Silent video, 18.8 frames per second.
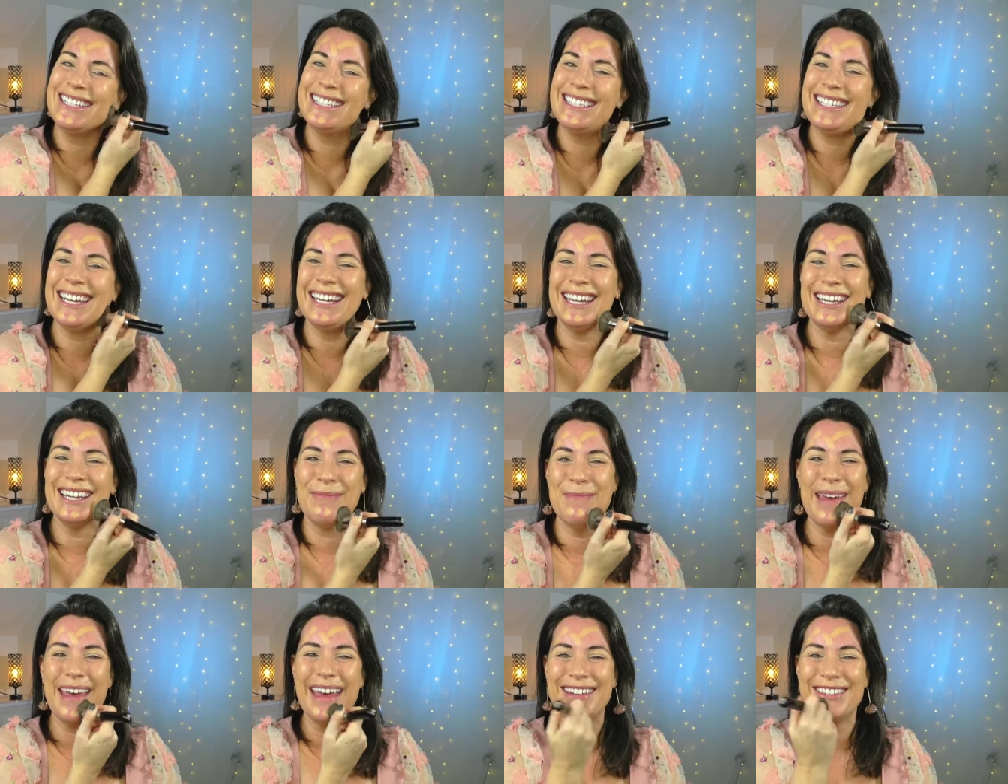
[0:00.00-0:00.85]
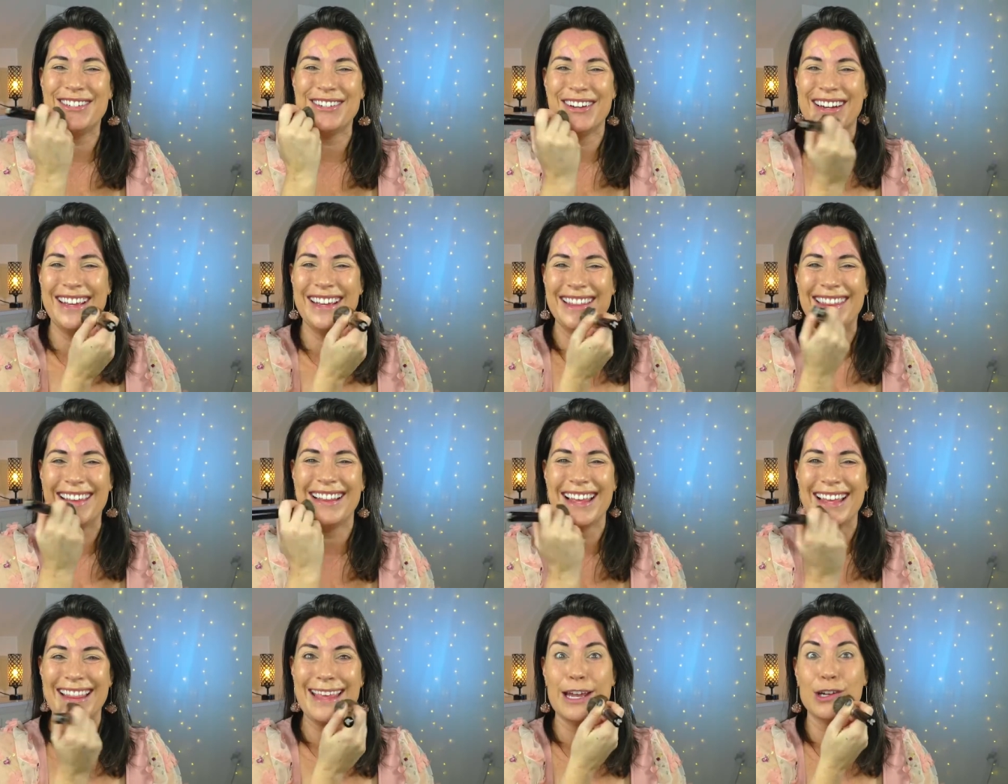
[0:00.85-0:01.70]
didn't match or anything
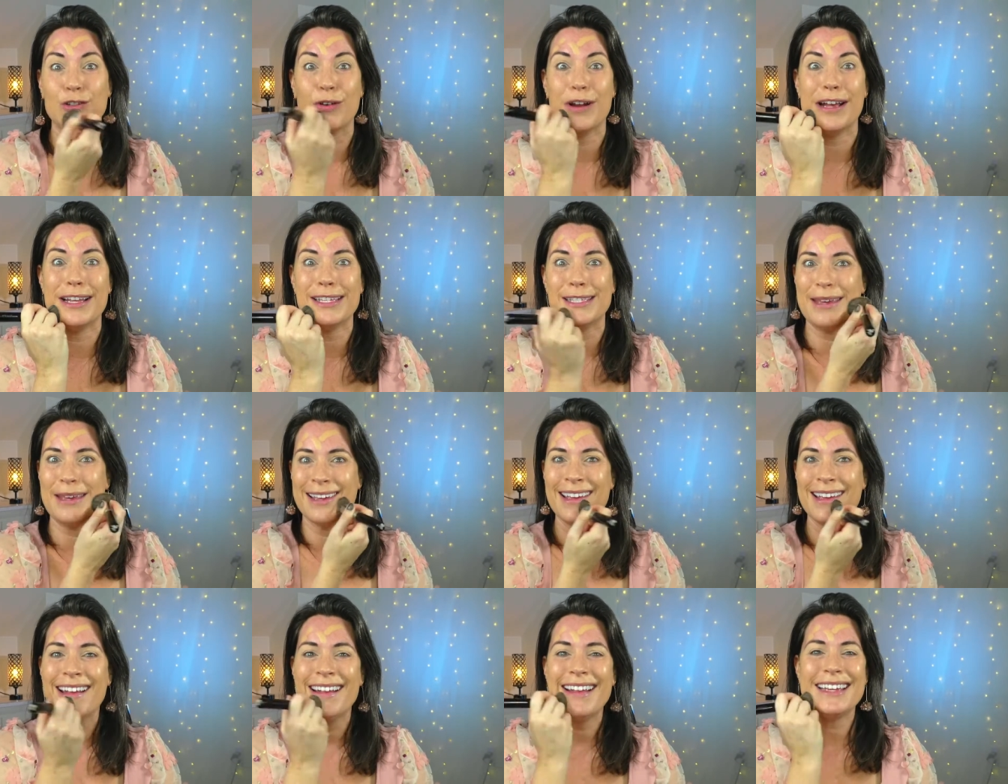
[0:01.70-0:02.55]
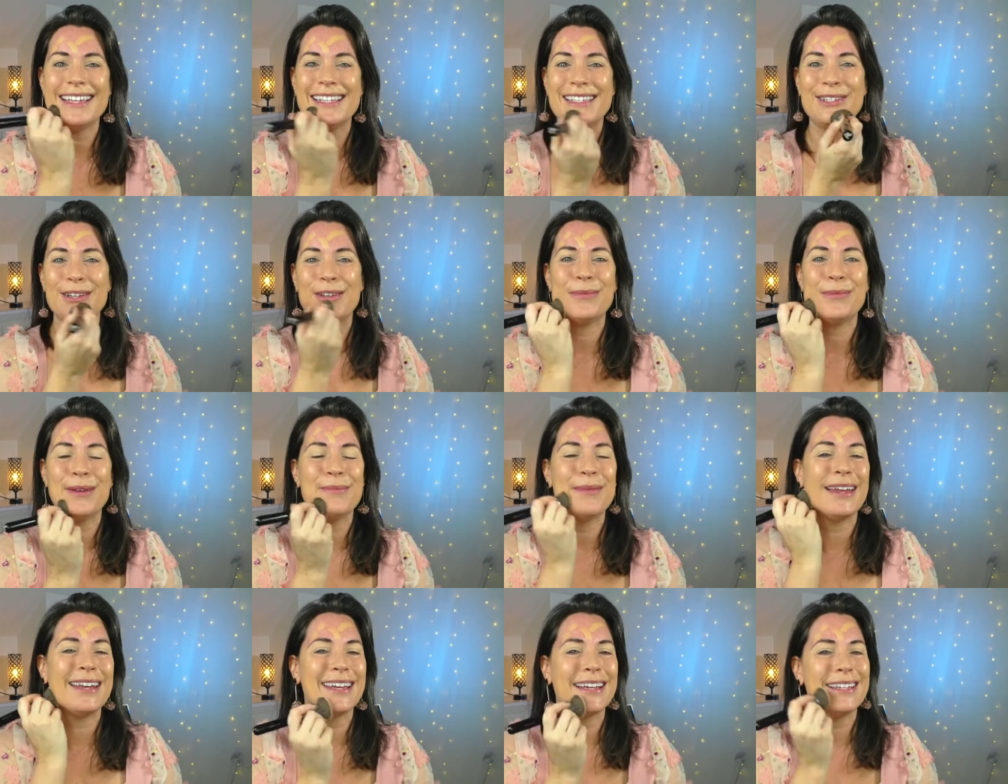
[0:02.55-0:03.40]
like that. Trust me. He's told me
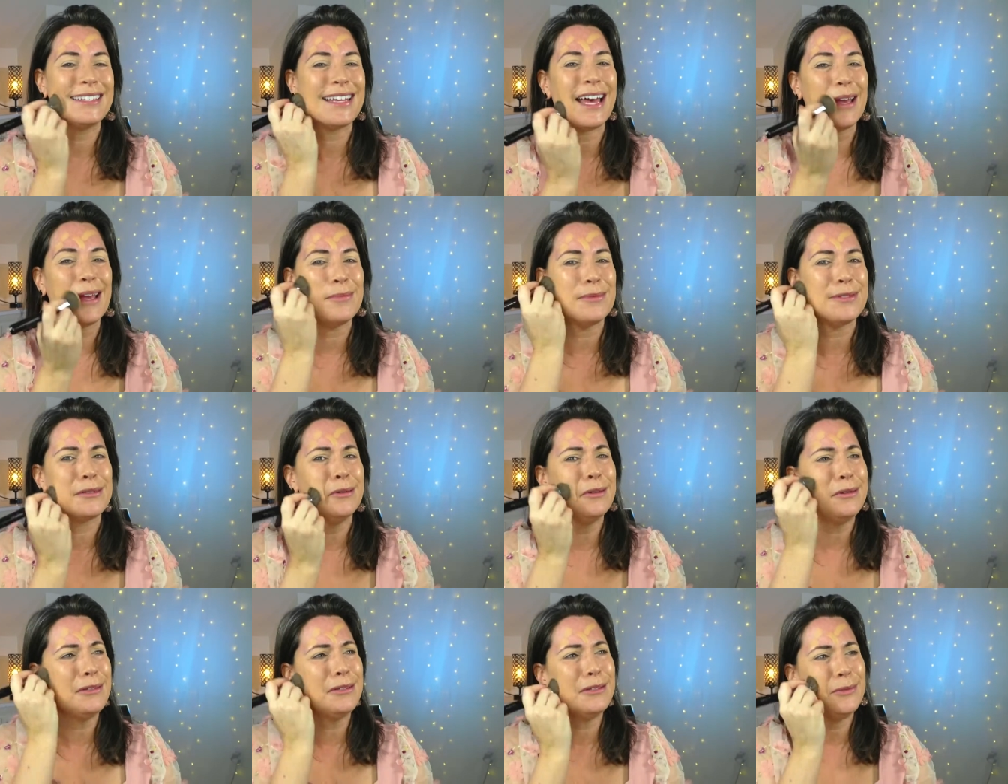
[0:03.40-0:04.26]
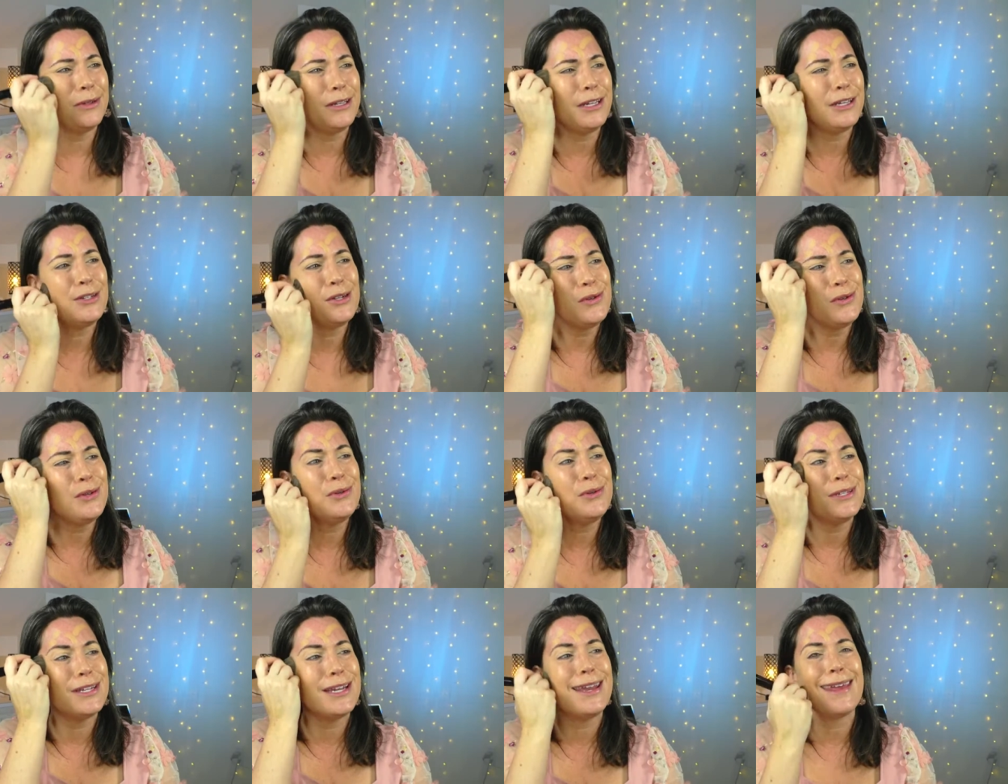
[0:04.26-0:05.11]
many a times, ooh, what did you
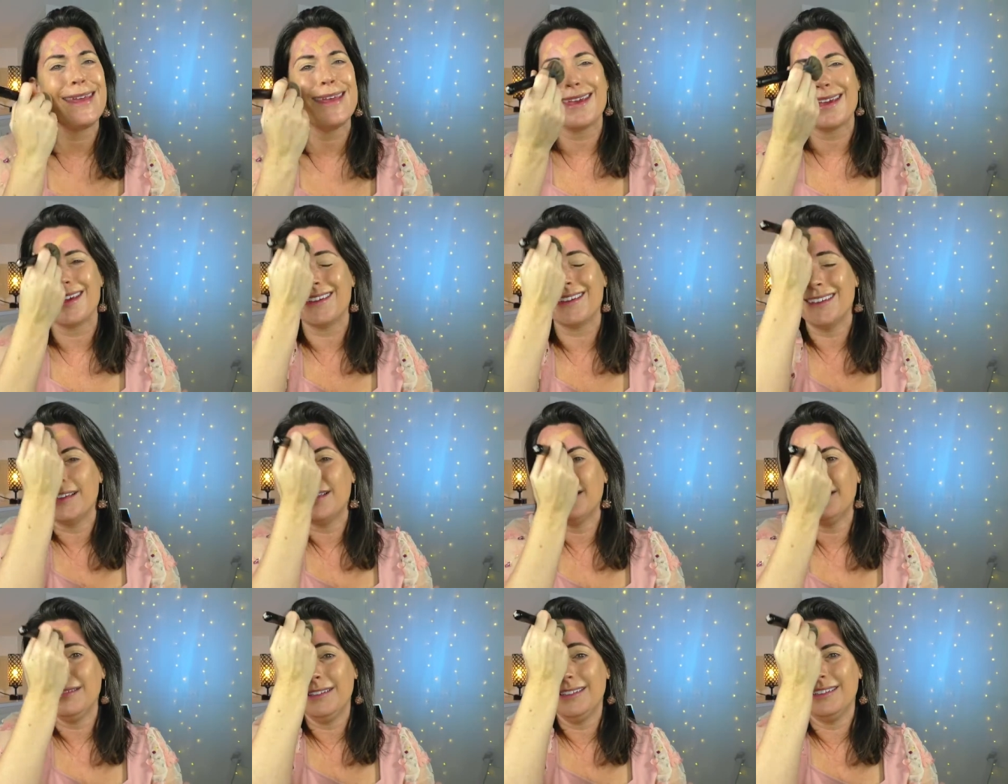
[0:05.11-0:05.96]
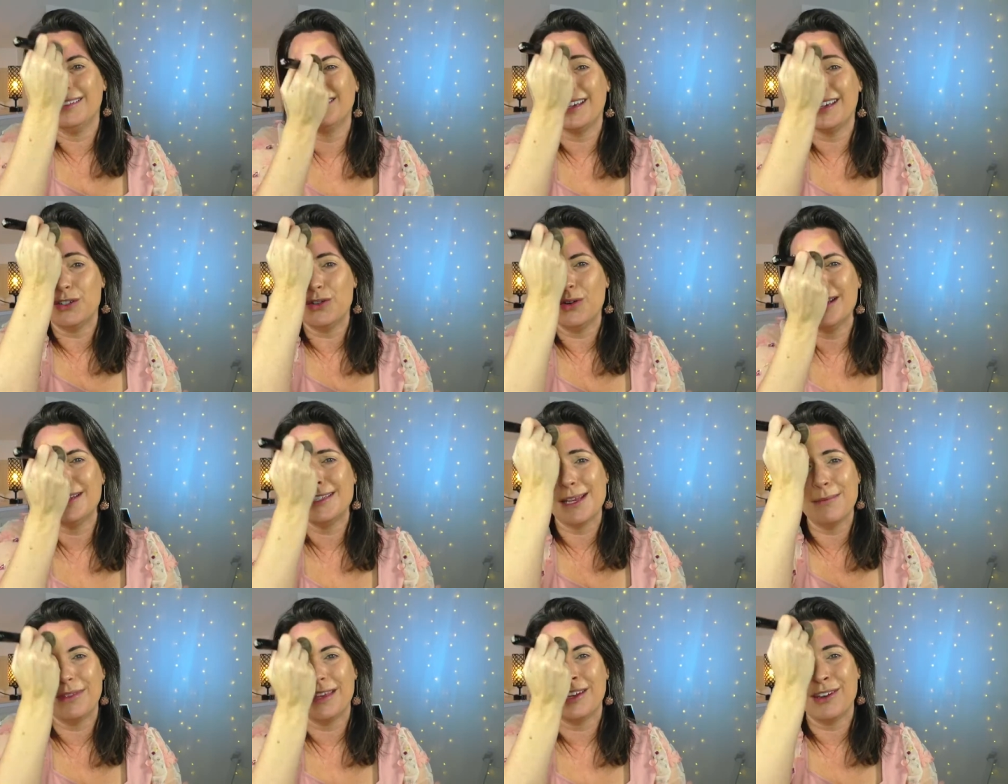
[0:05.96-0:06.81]
do today? Oh, I tried
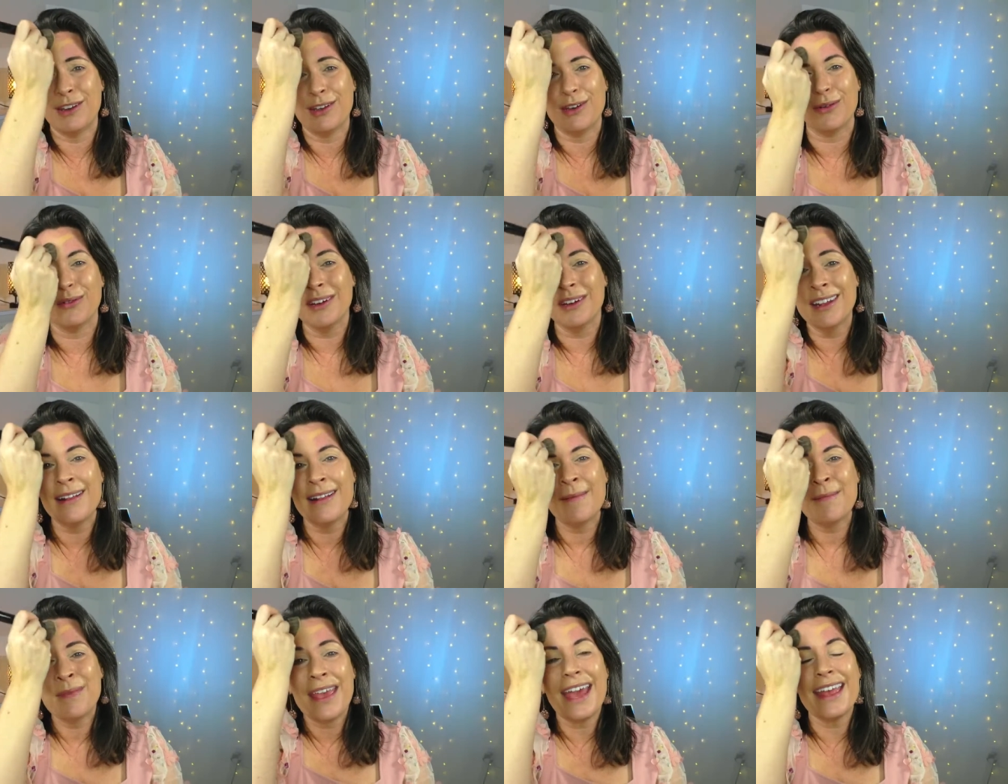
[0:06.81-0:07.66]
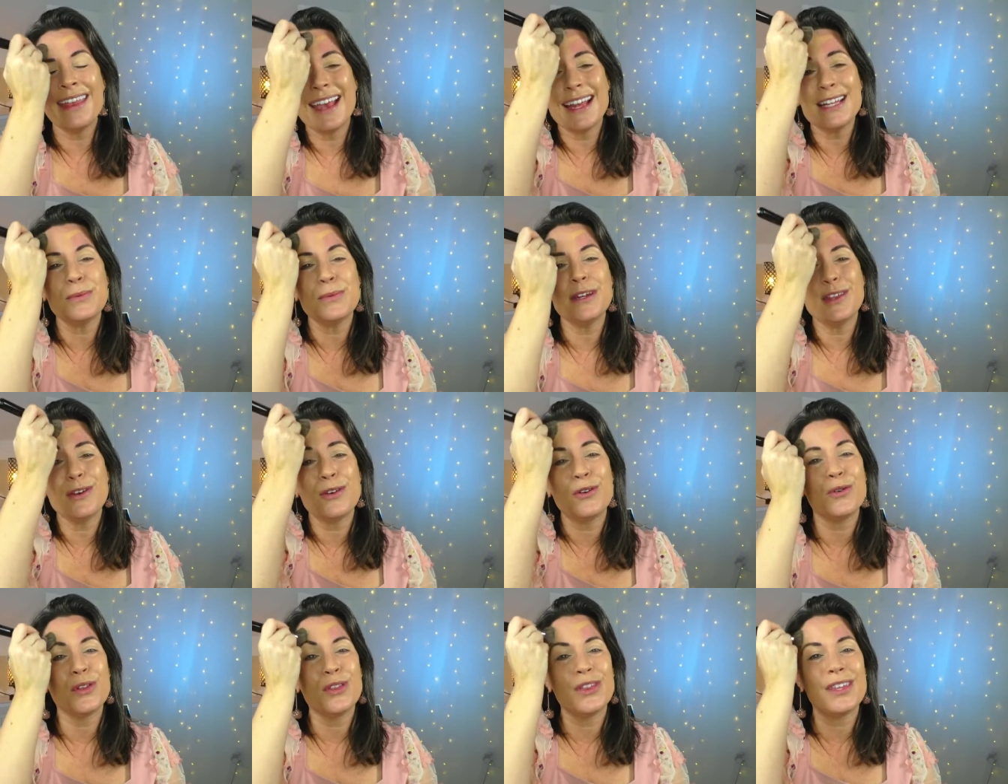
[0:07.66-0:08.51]
something new. And that's one of the
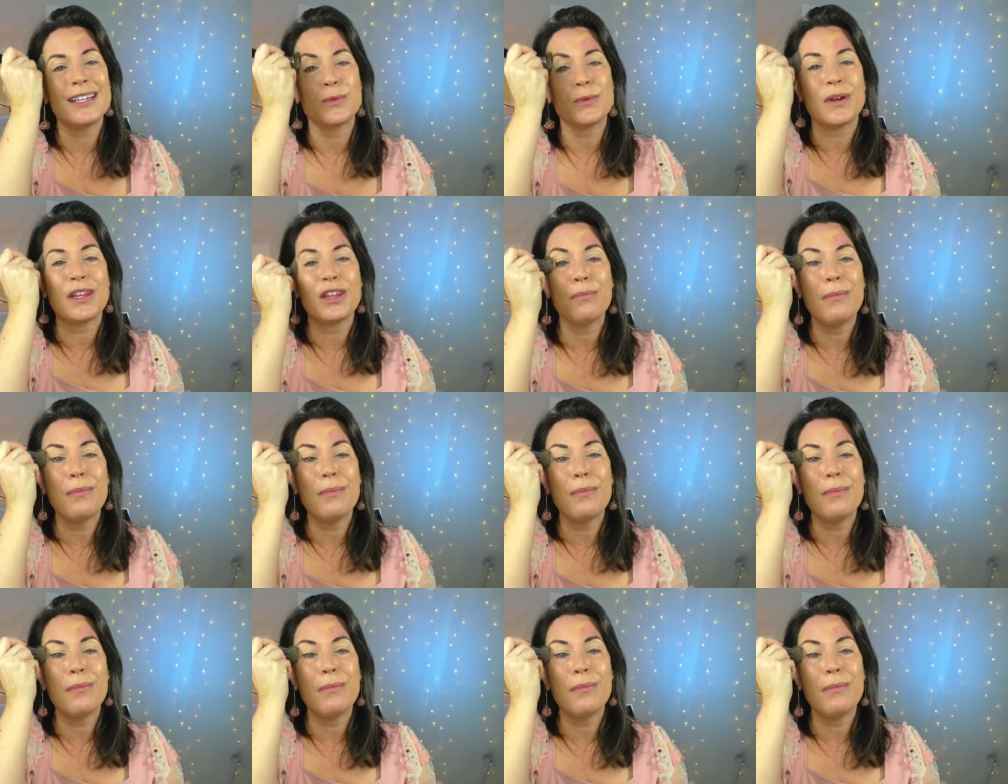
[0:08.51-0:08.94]
cool things with